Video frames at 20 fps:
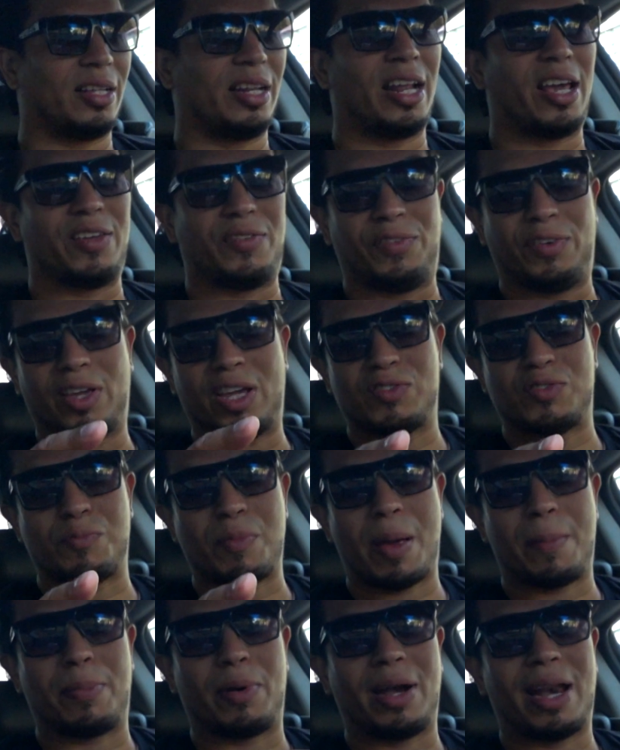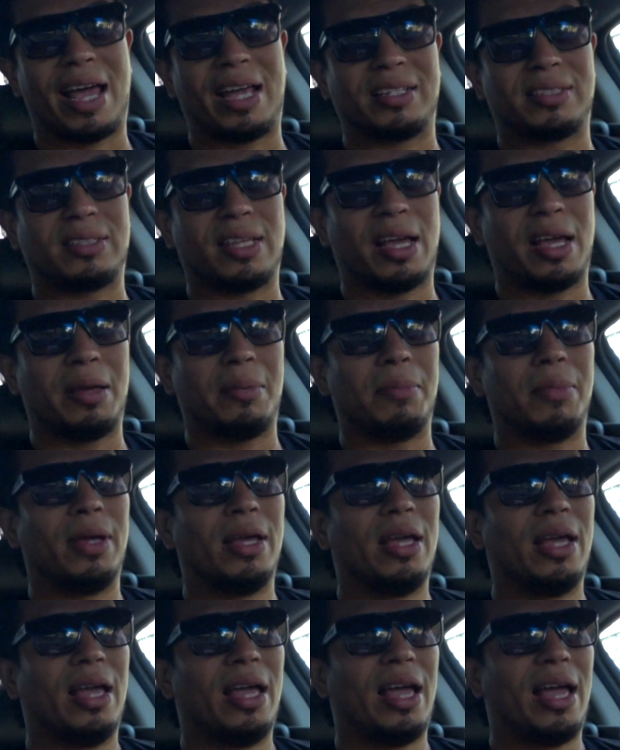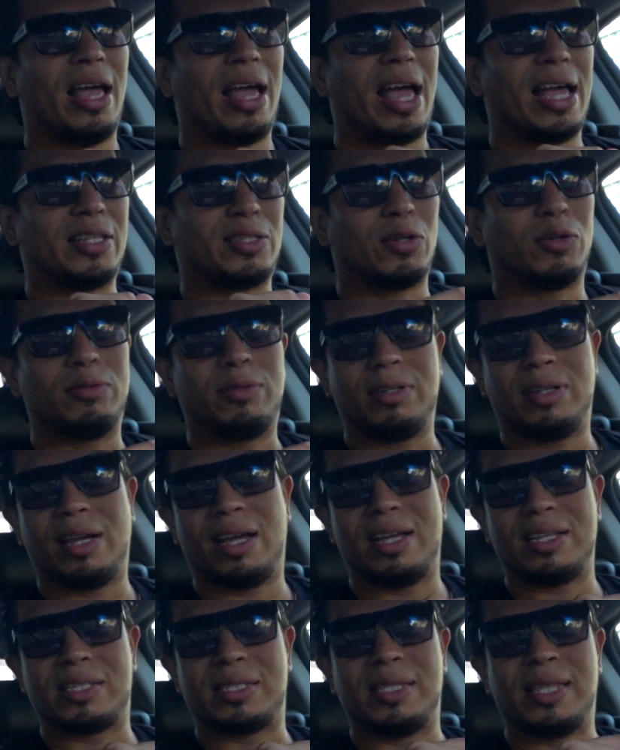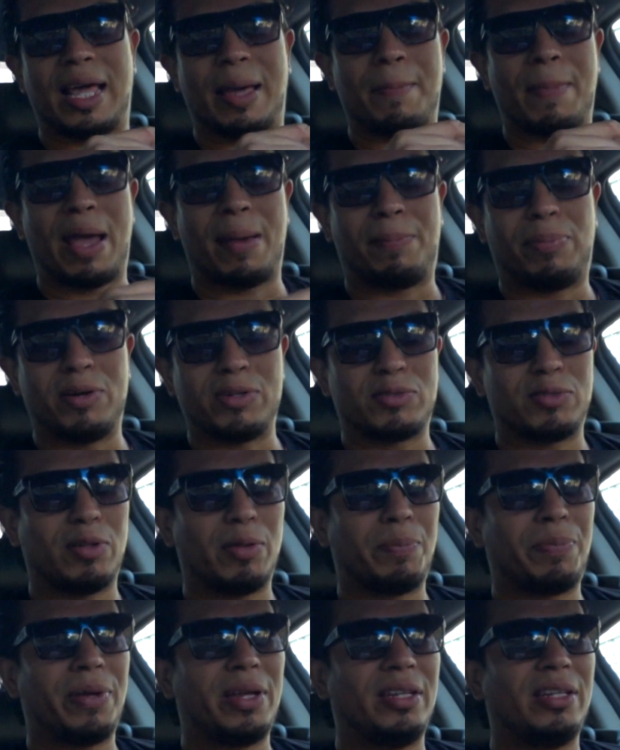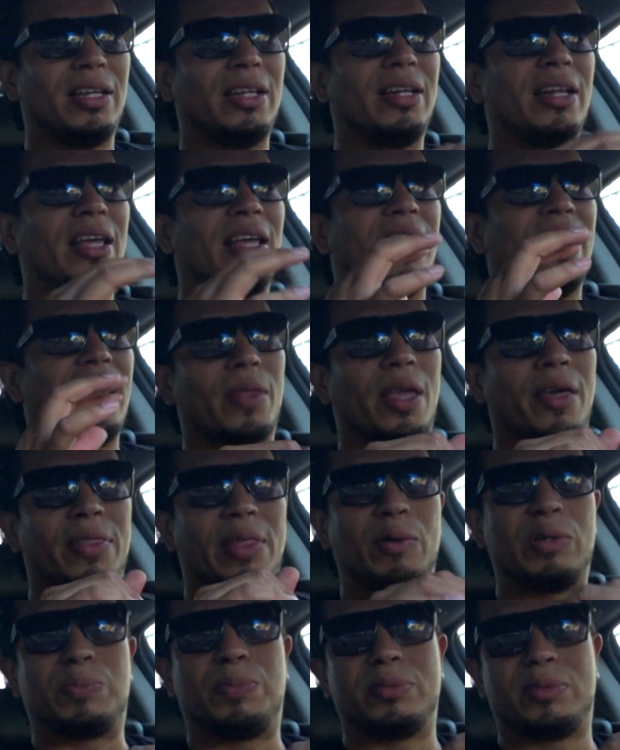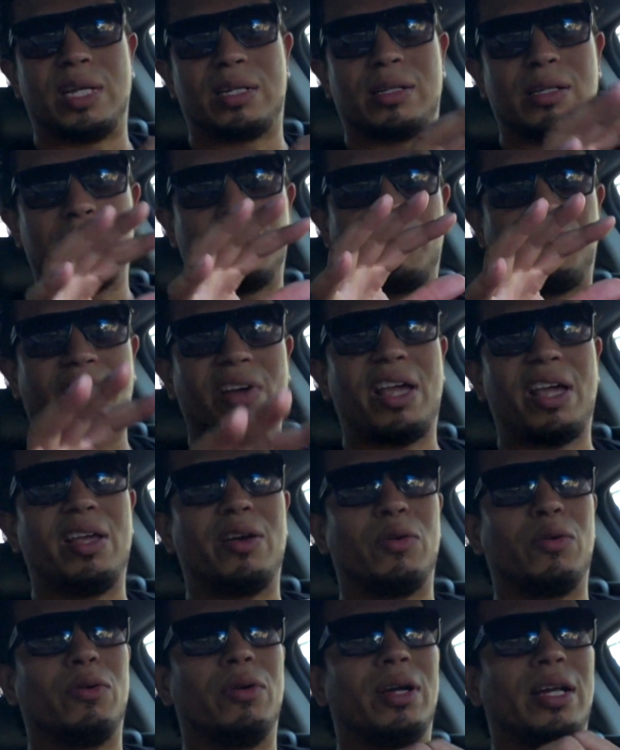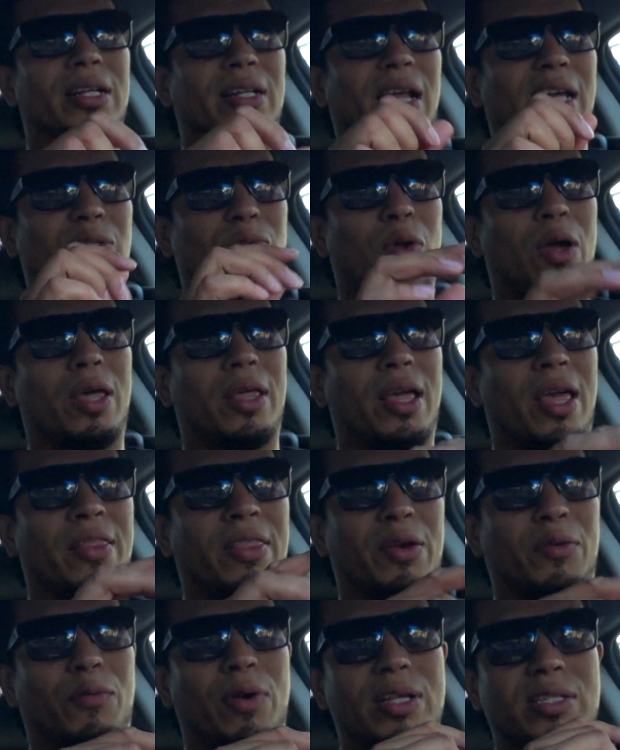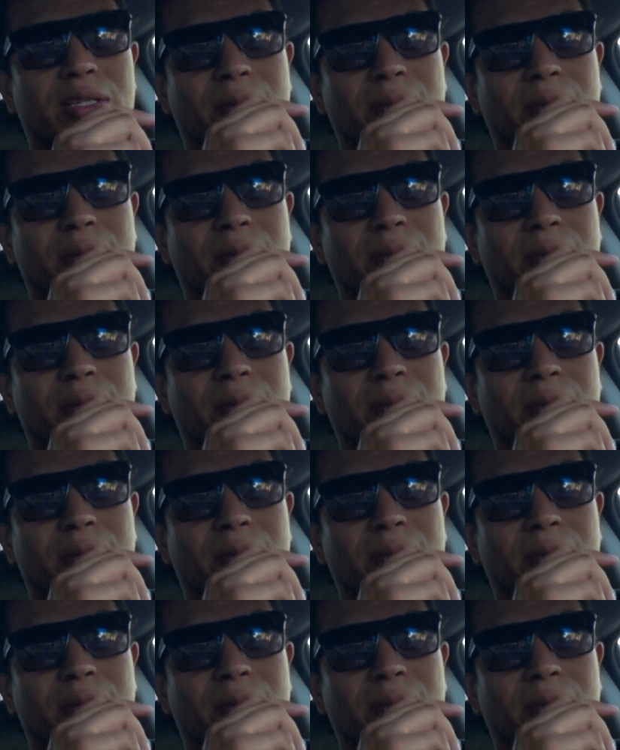And if you guys remember last time, I told you guys that my personal opinion, they was protecting the Vaydor, and that's why they raised